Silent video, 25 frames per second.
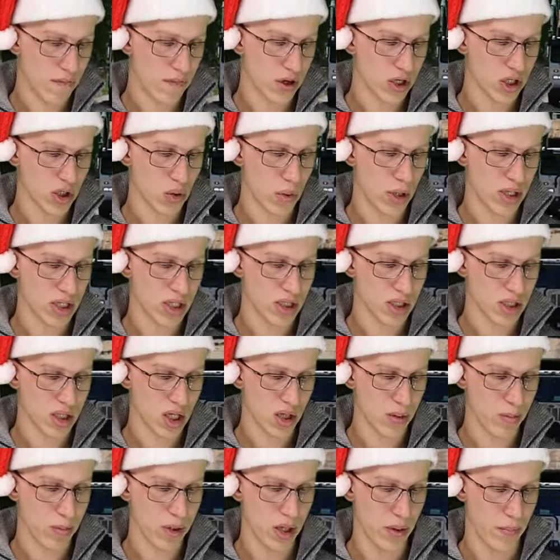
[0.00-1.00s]
First question
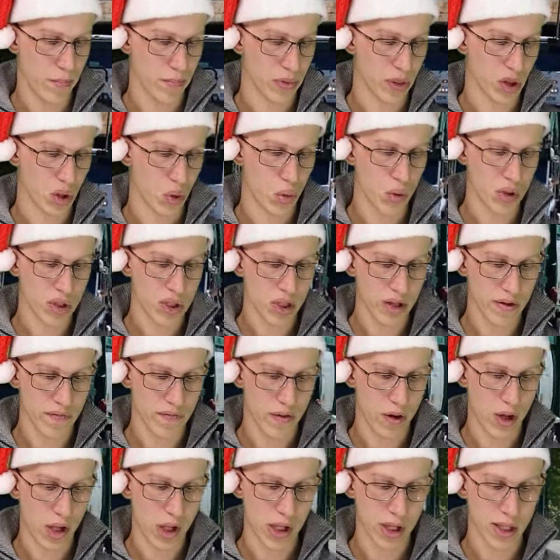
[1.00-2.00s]
is going to be, which of
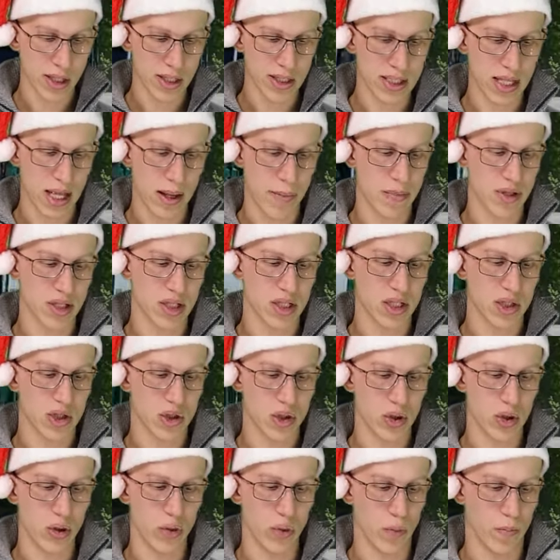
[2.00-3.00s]
the following statements
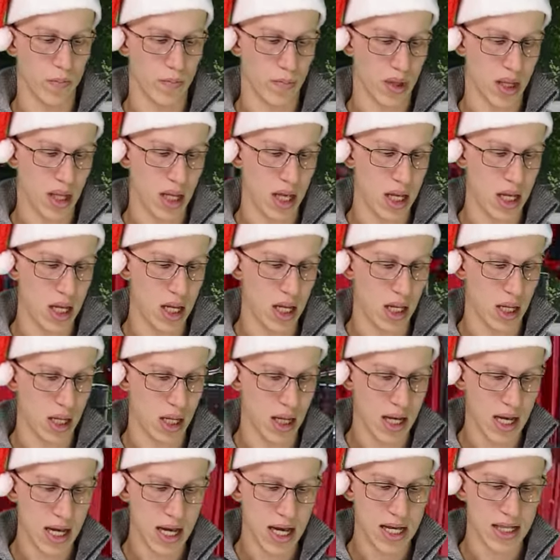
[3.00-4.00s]
is true? A.
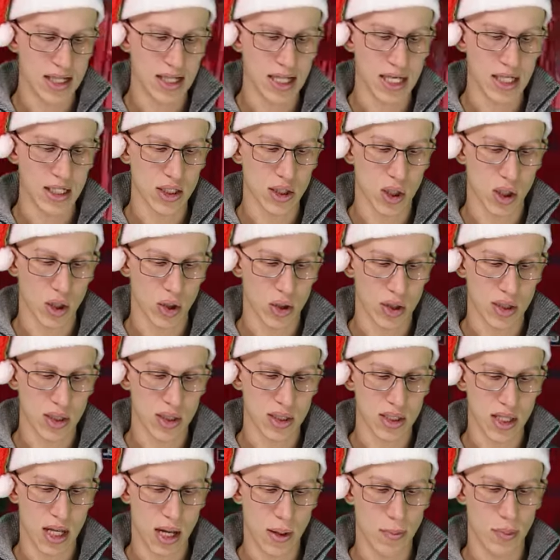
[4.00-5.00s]
It takes longer
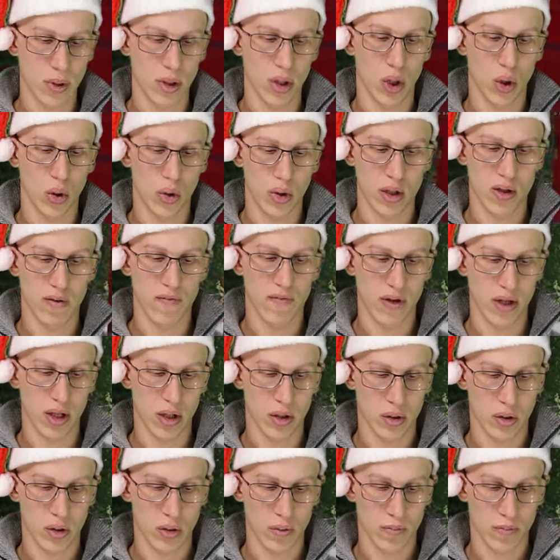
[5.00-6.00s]
to stop a loaded
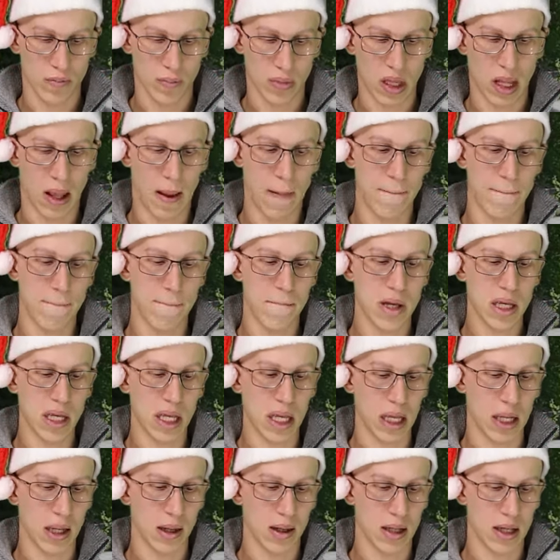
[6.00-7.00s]
vehicle.
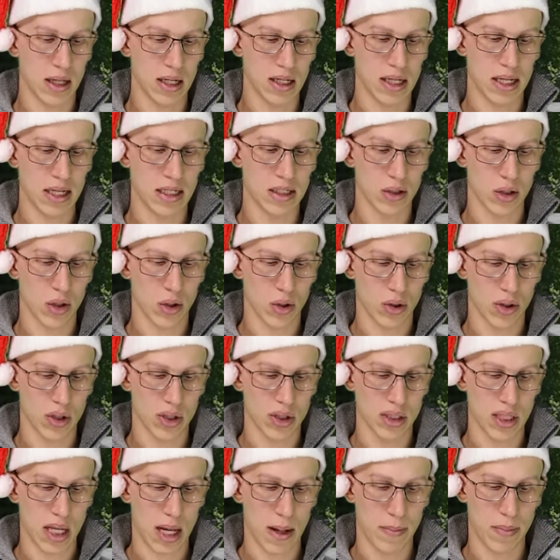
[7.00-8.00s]
B. It takes
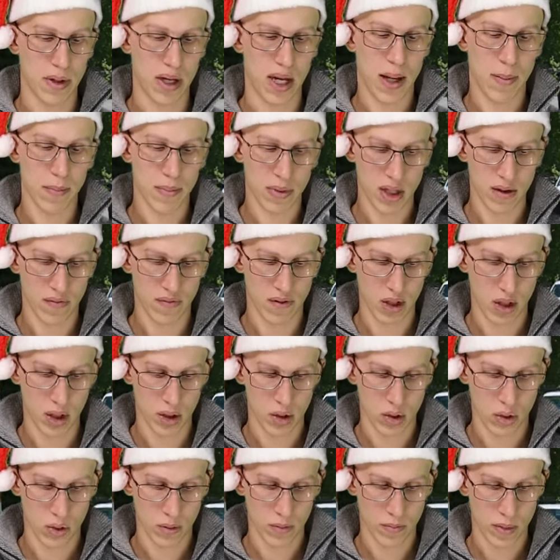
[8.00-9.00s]
longer to stop an empty
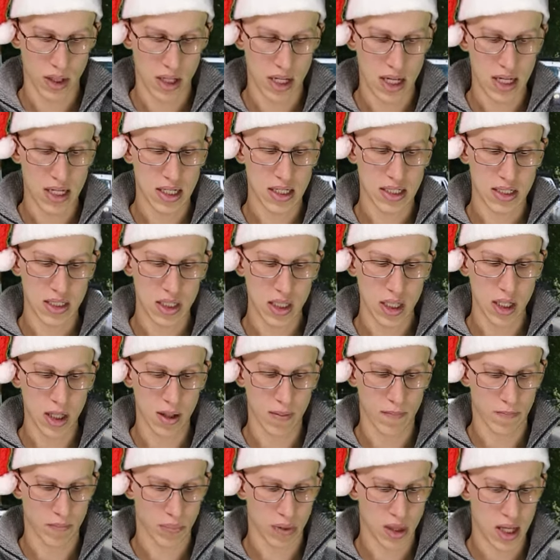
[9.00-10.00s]
vehicle.
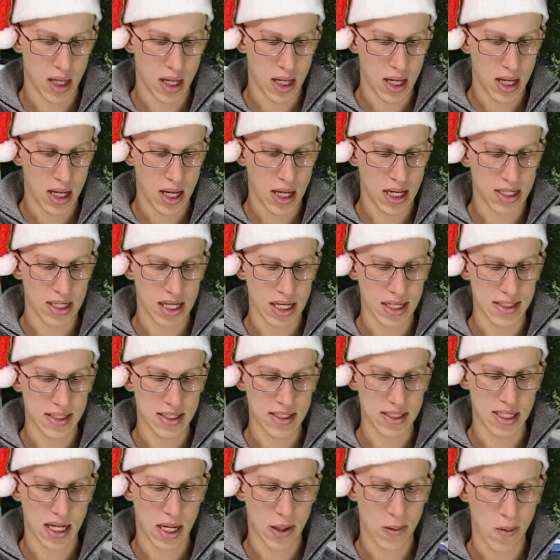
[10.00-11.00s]
C. It
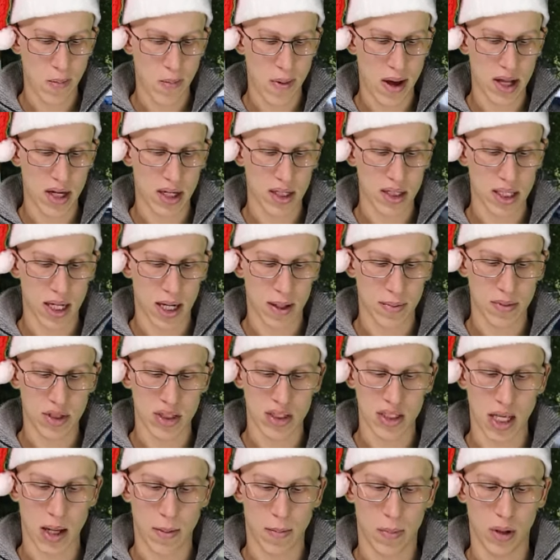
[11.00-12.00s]
takes the same amount of time
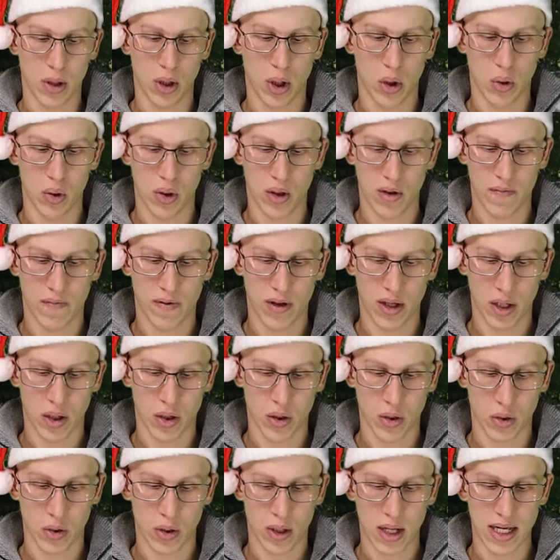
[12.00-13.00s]
to stop a loaded
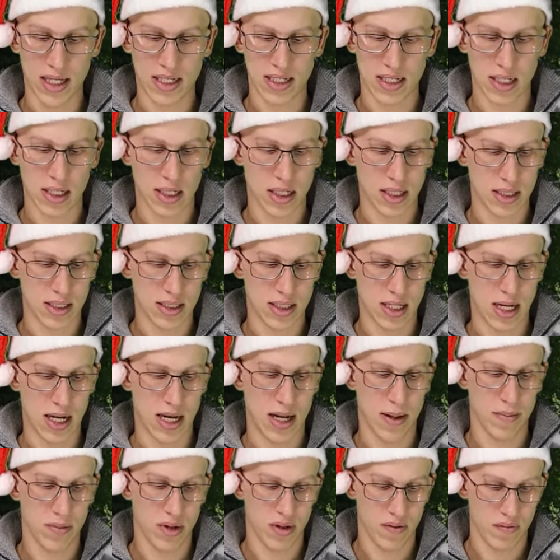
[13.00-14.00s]
vehicle as it does
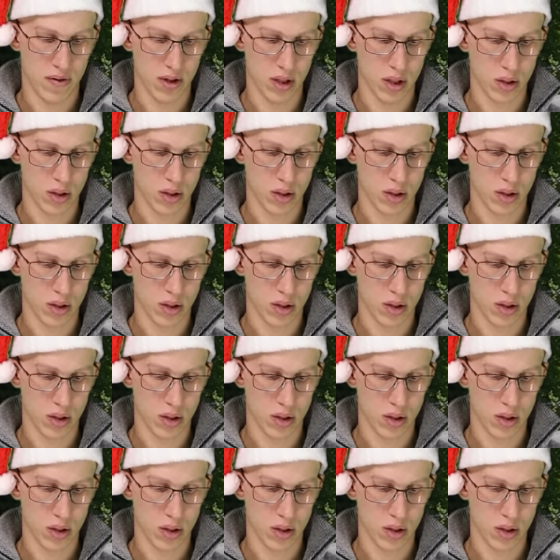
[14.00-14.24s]
an empty